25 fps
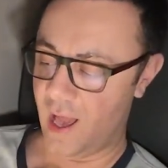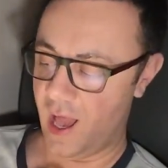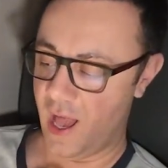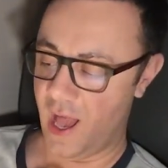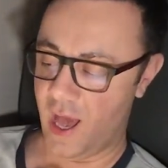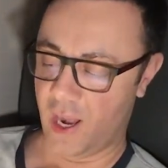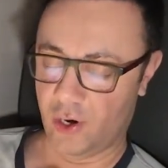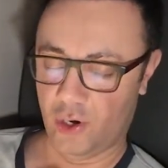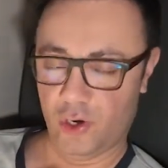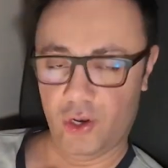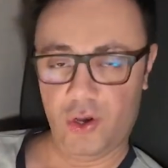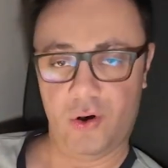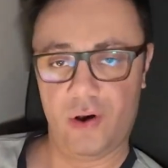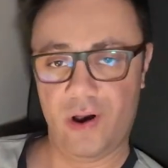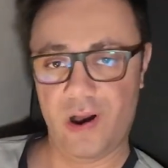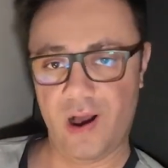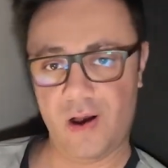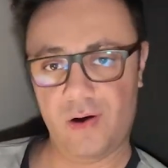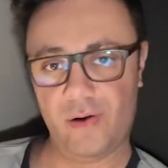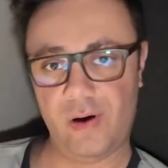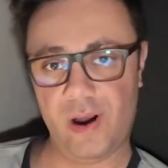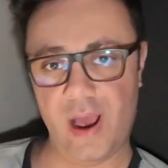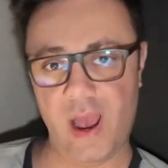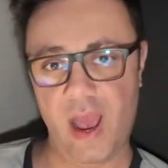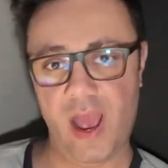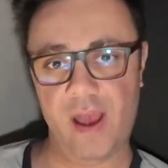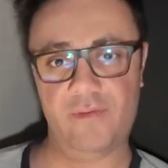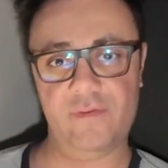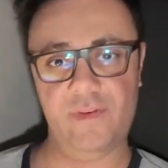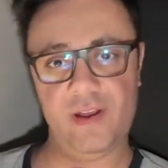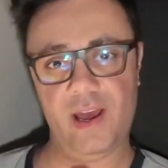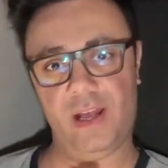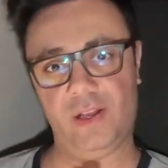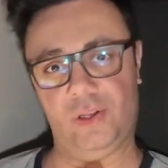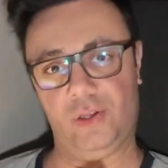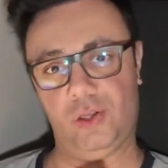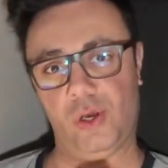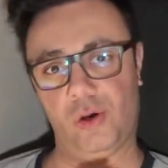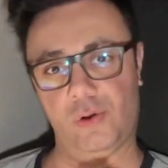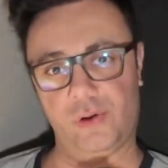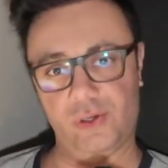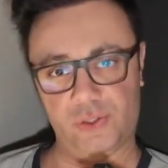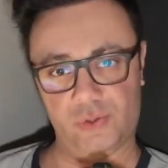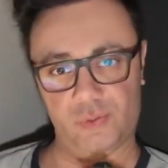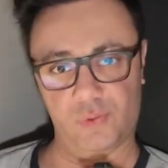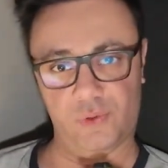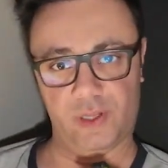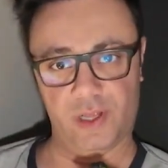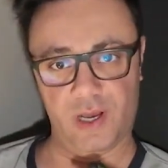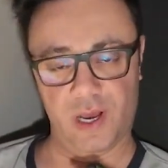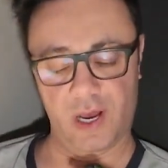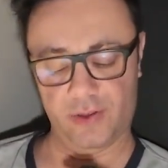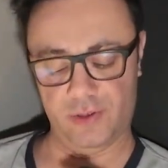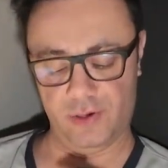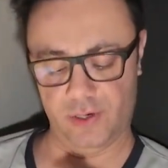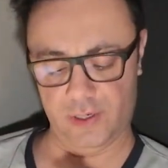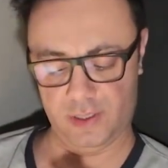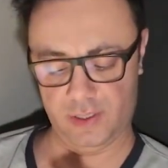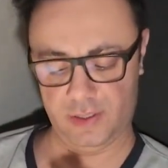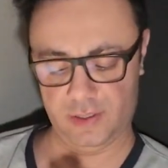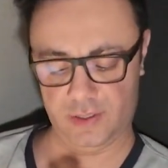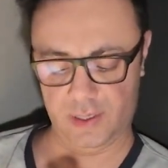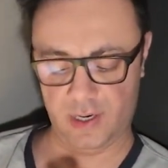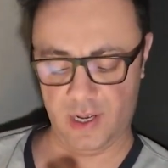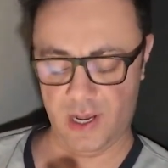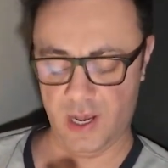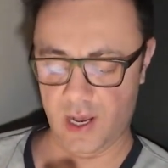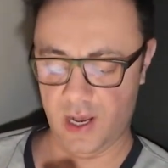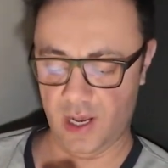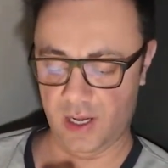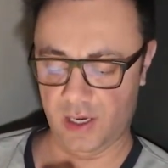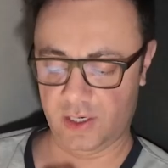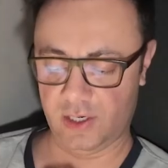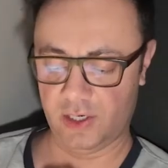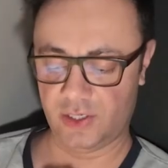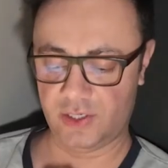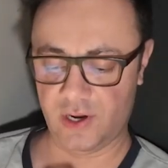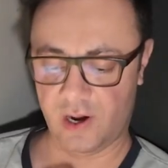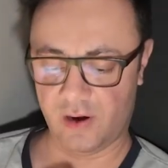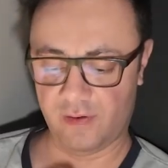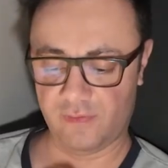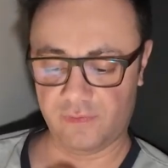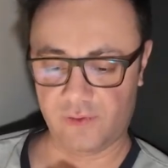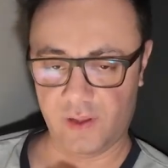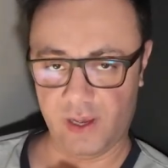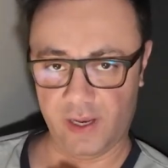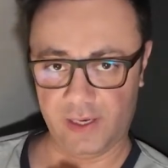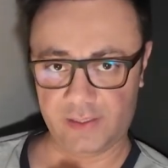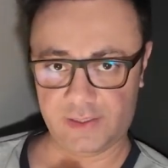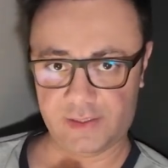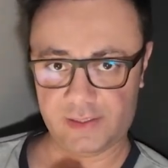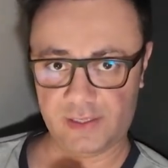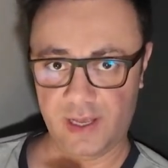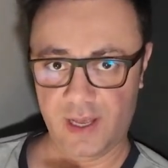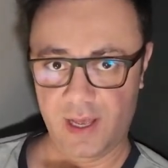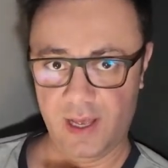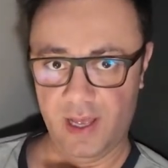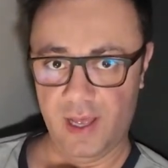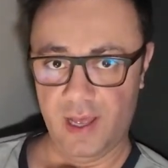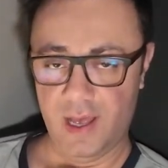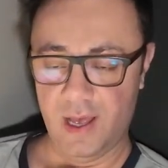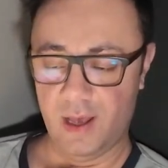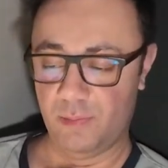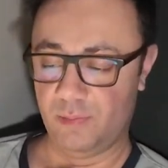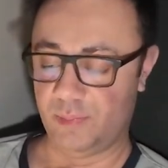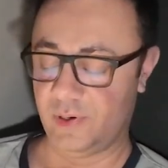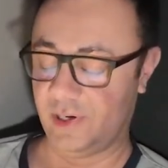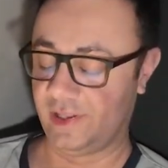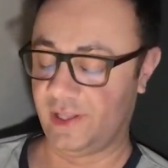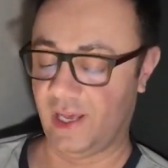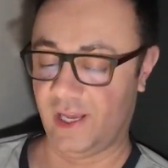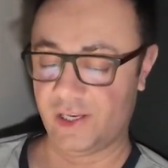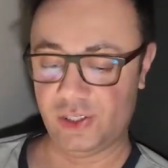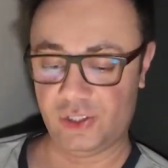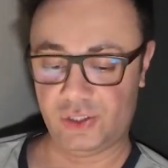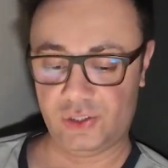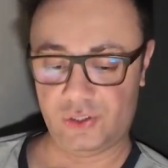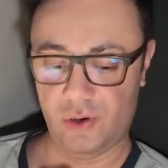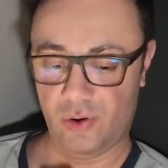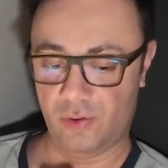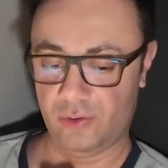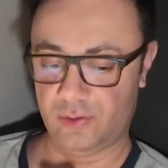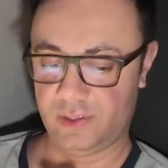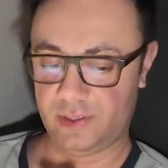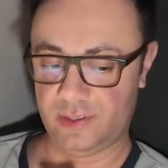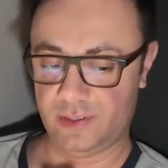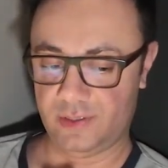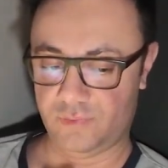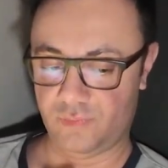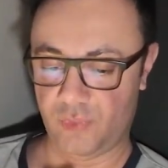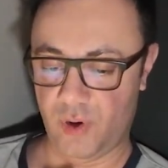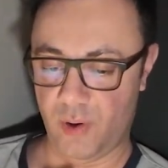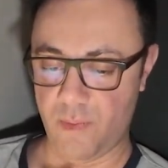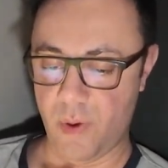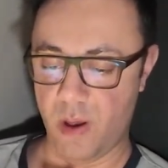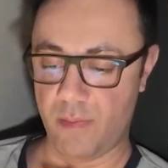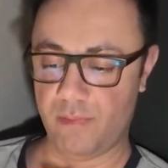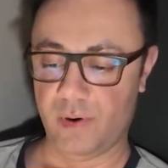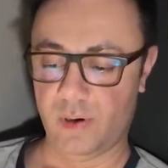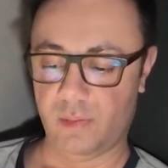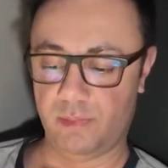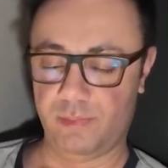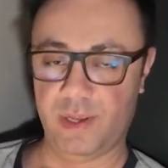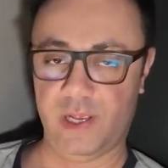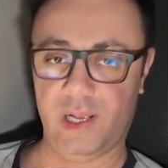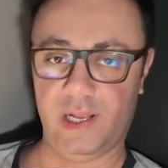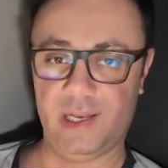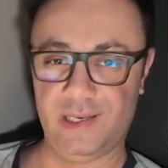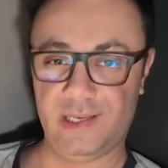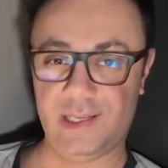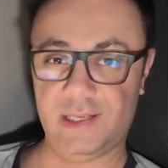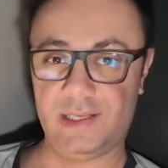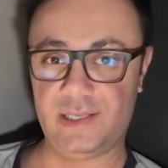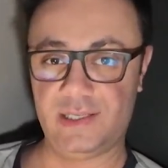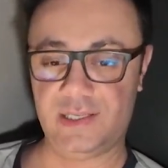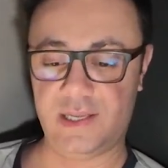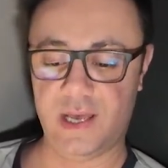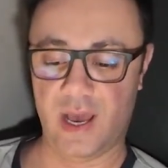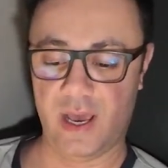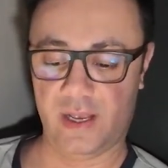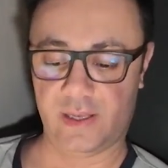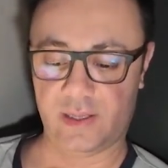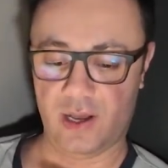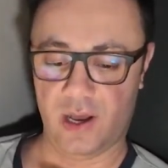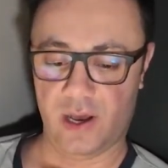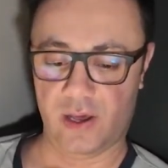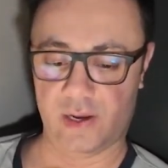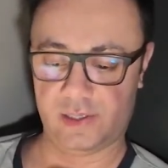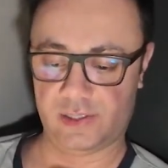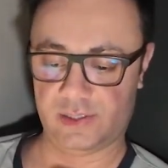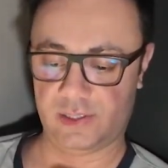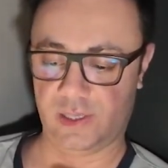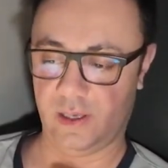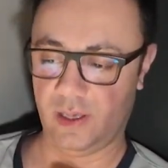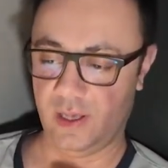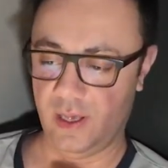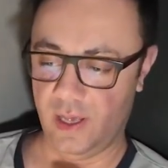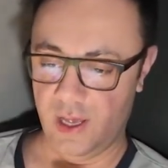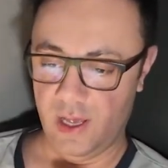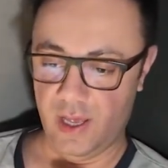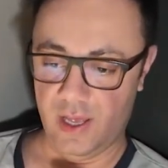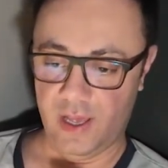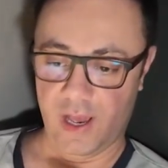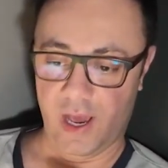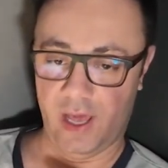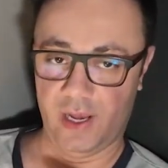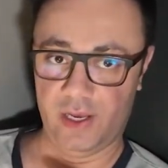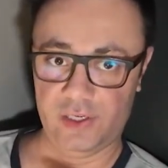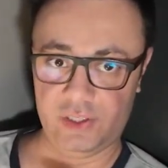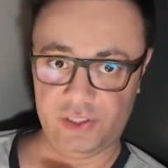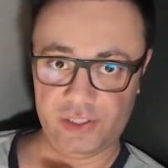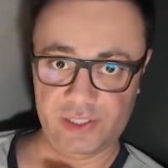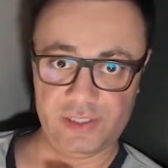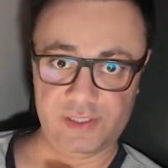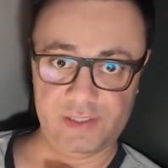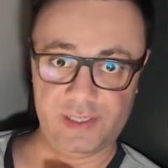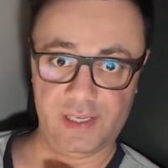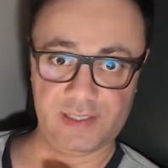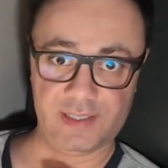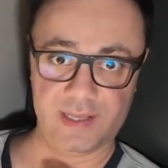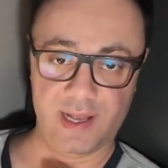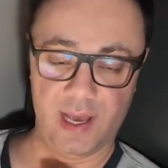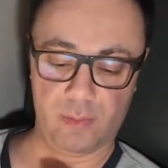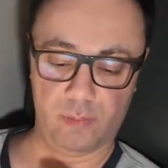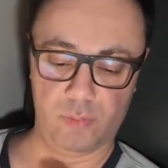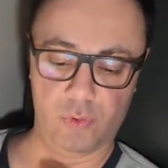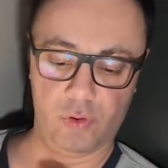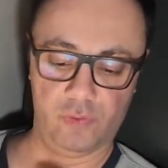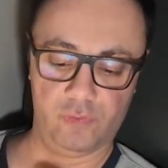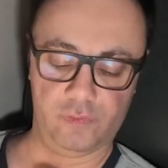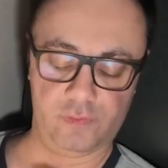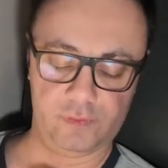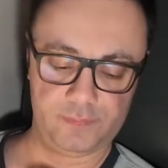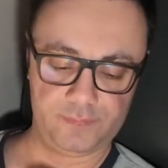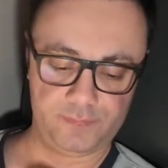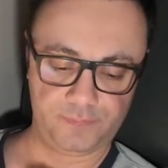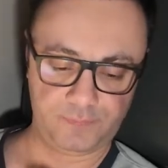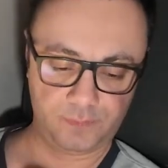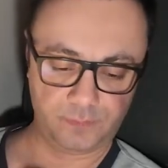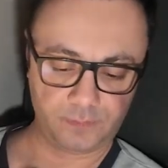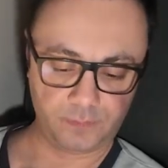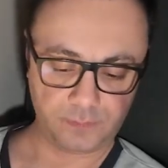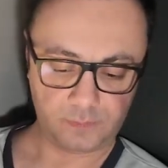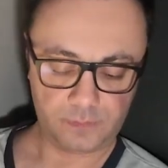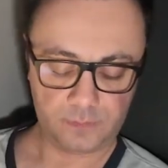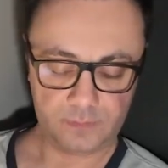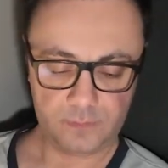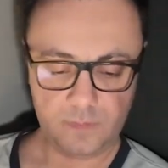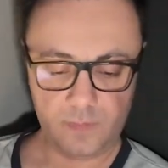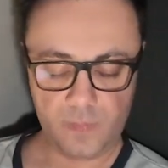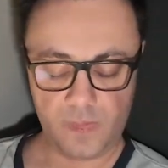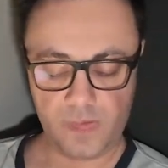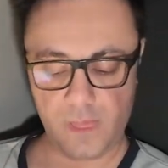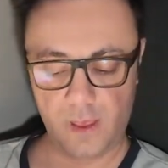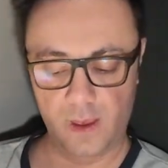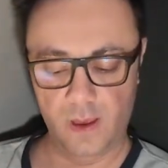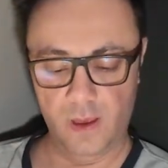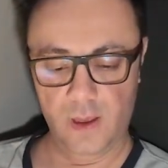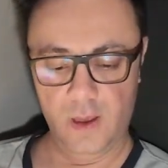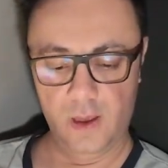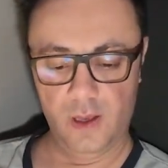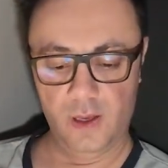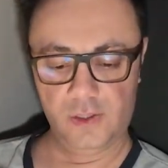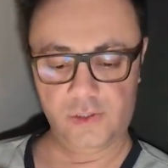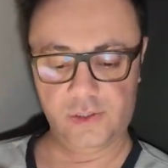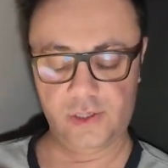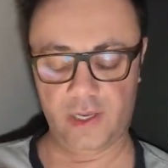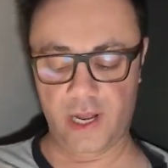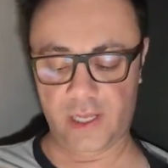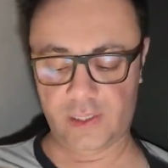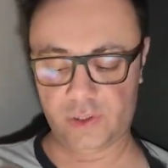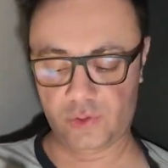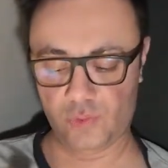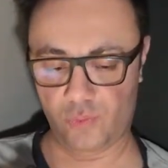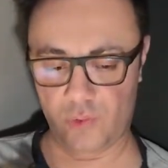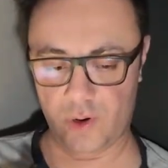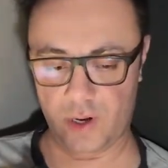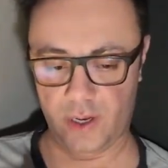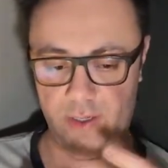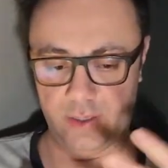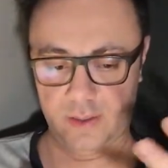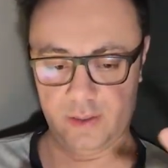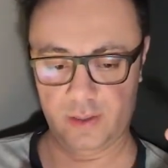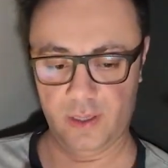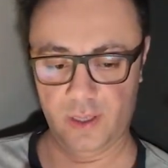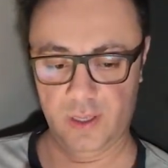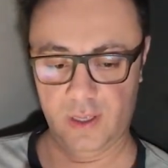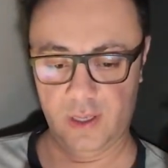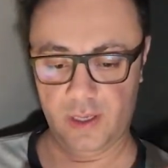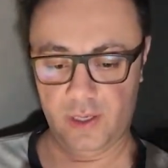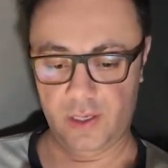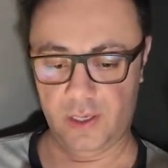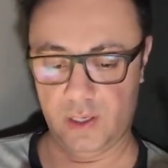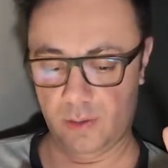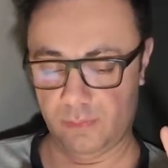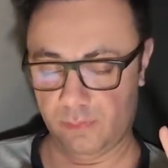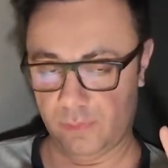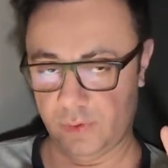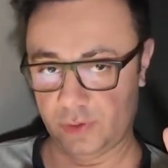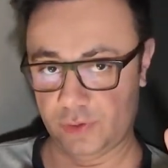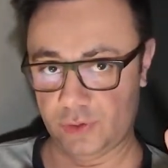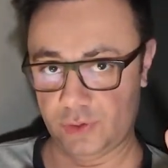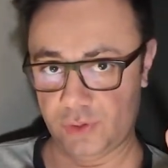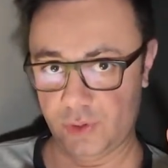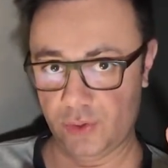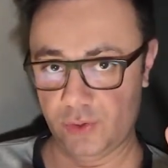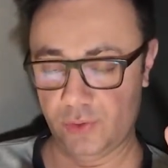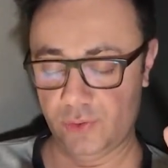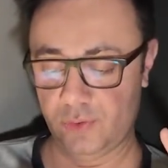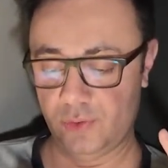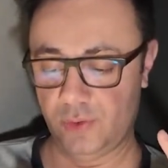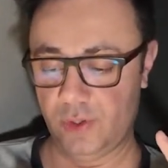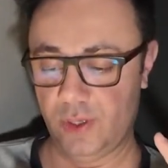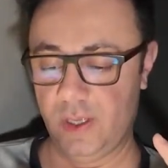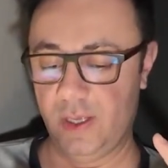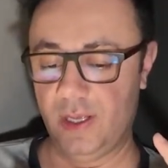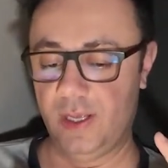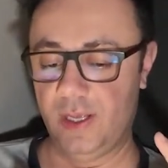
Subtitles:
I don't know how I have not noticed with other Qatar flights, but I just don't remember being this tight, honestly. And it just does not move. So that's one. Number two